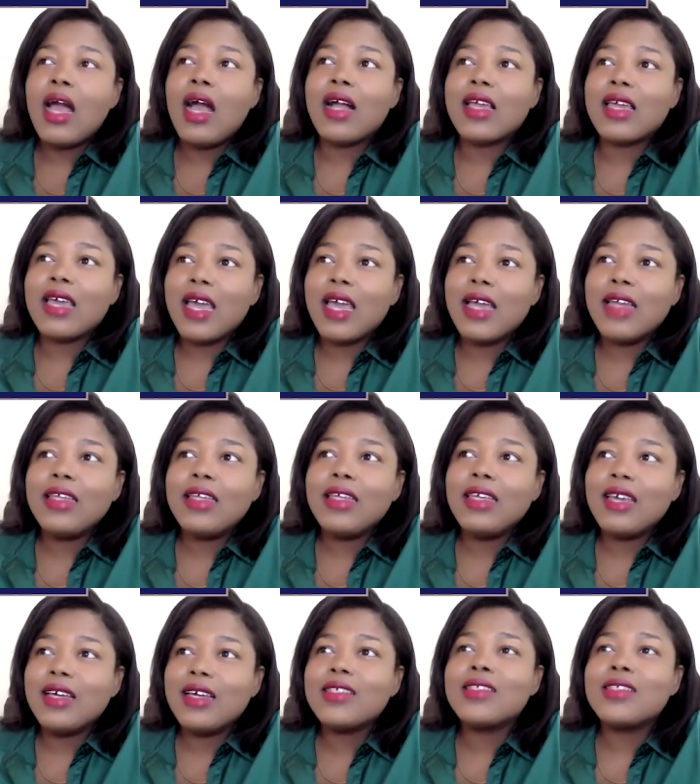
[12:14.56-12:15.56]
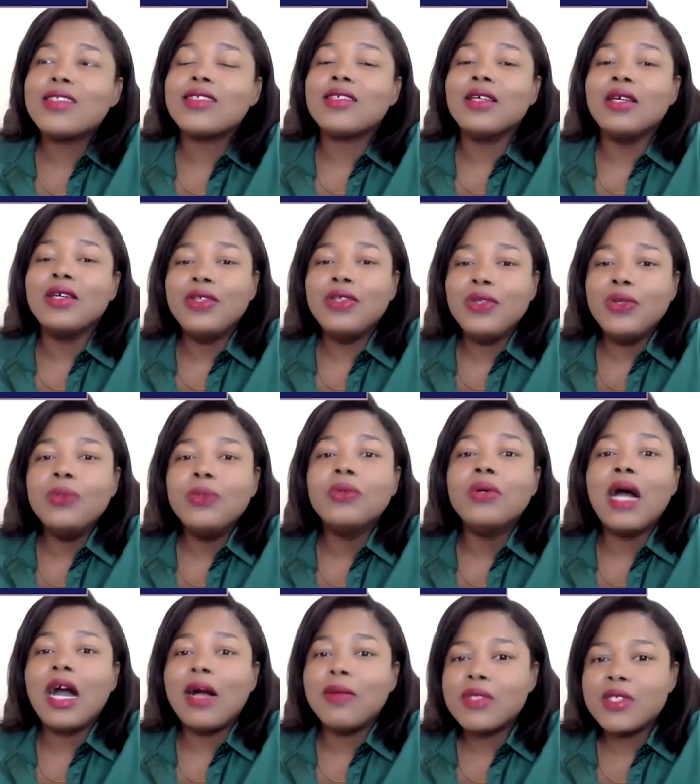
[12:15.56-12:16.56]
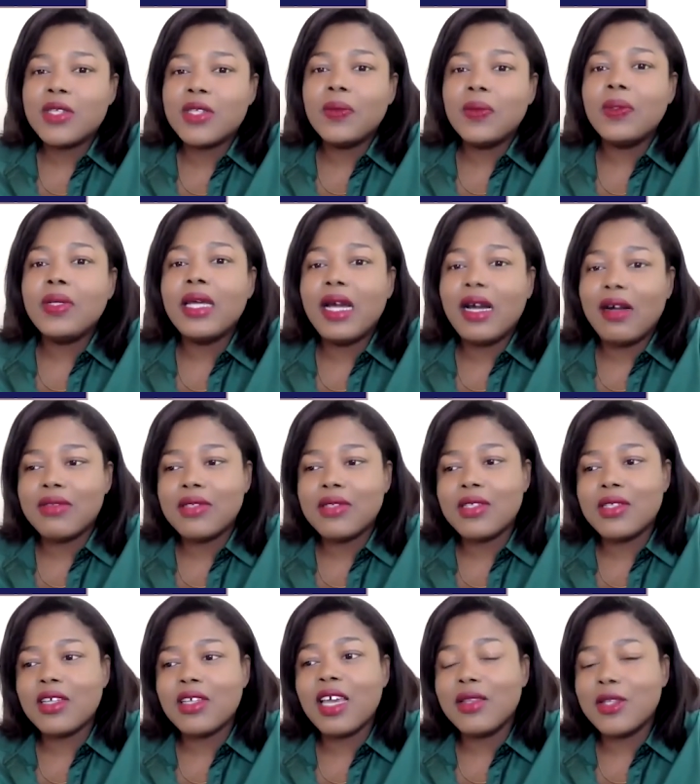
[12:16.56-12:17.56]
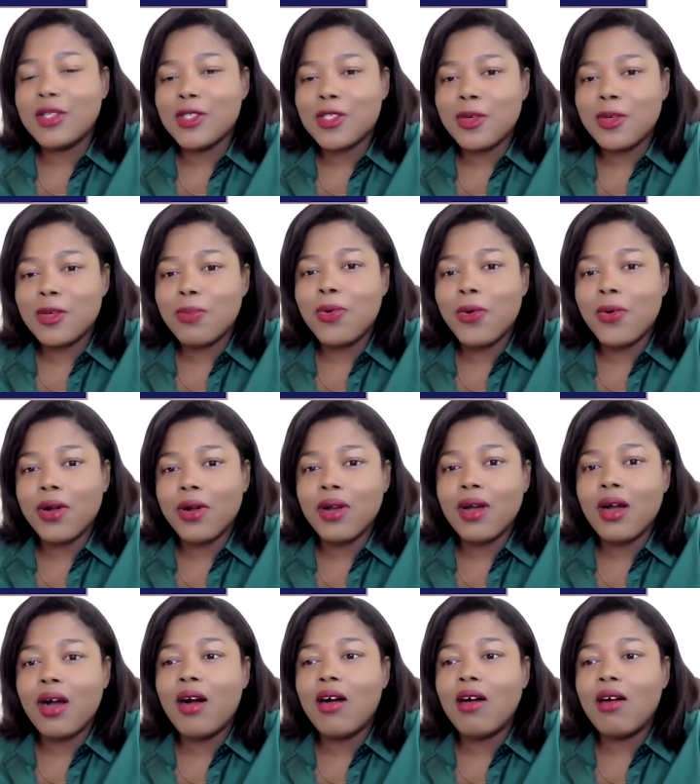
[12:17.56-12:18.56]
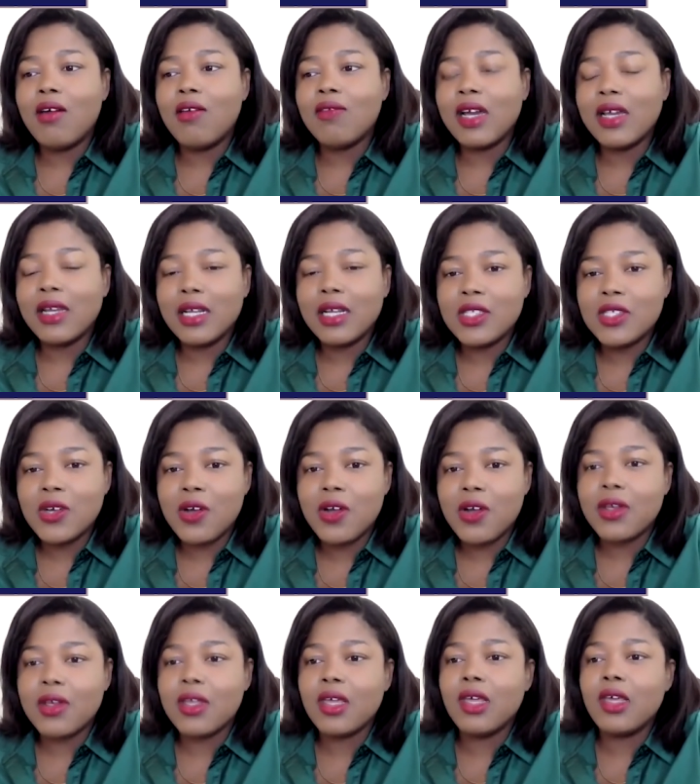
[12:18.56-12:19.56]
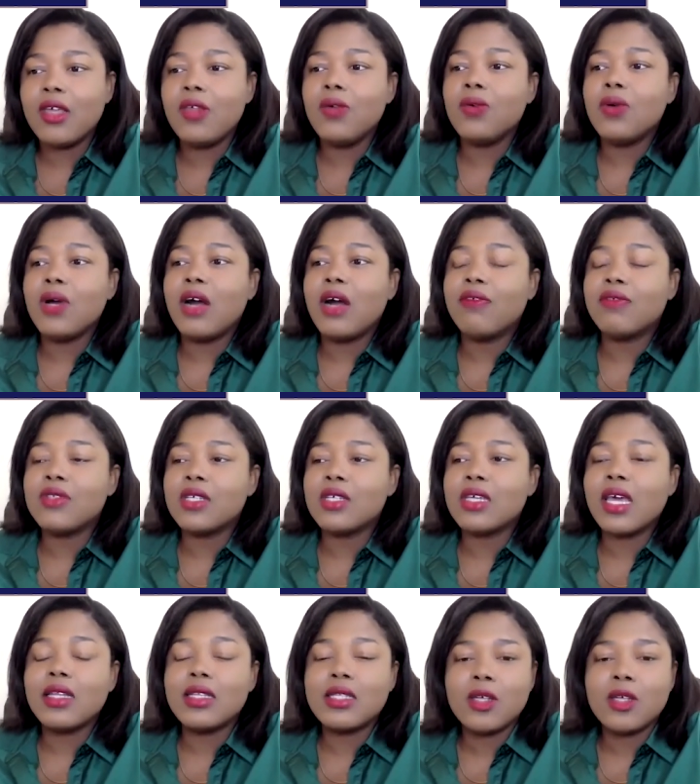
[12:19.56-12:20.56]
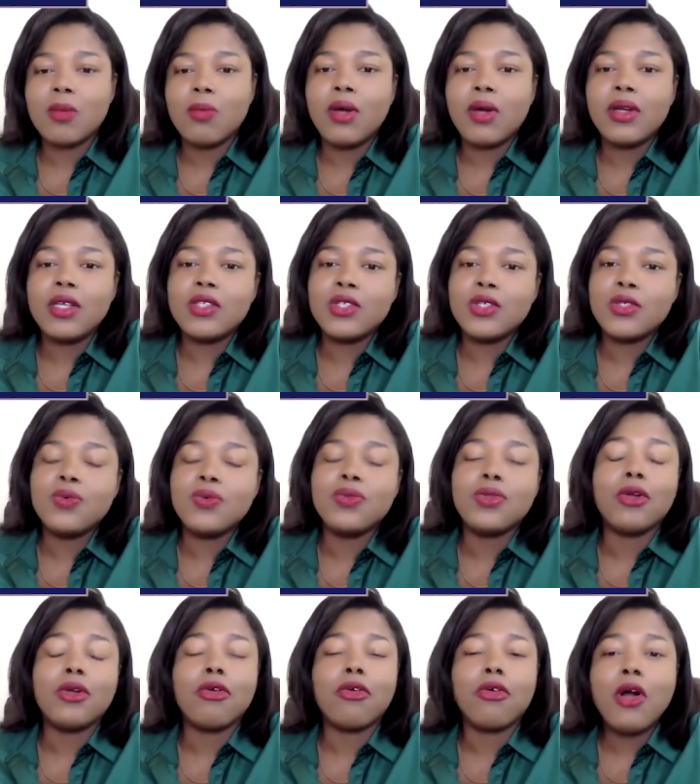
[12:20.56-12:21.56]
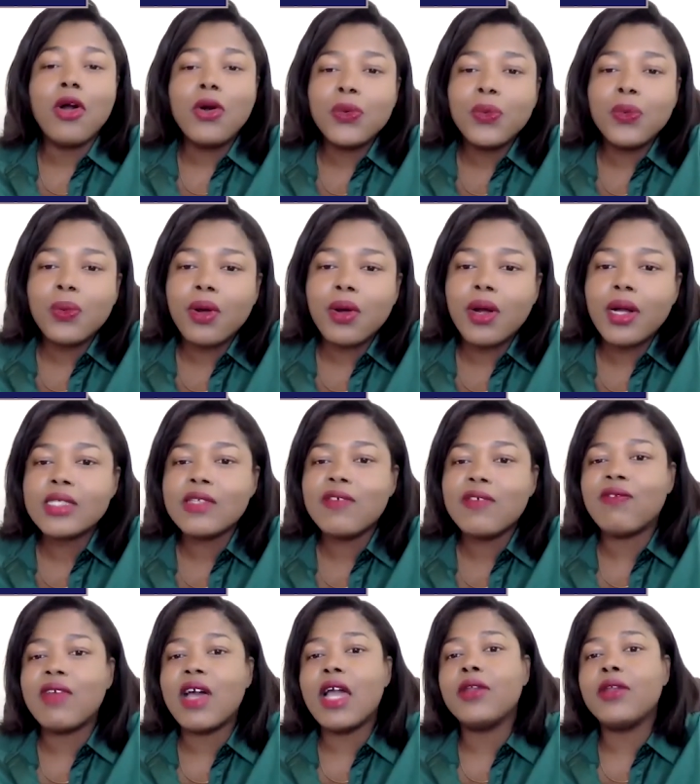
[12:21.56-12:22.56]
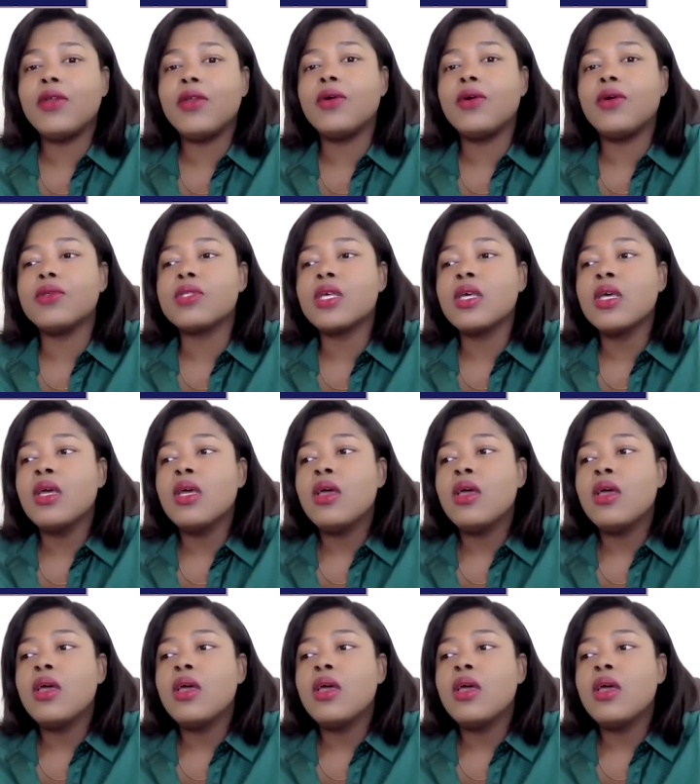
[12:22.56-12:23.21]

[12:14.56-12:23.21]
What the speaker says: Again, yes, you absolutely have to get the support of an attorney. You have to get somebody to do the groundwork, to find out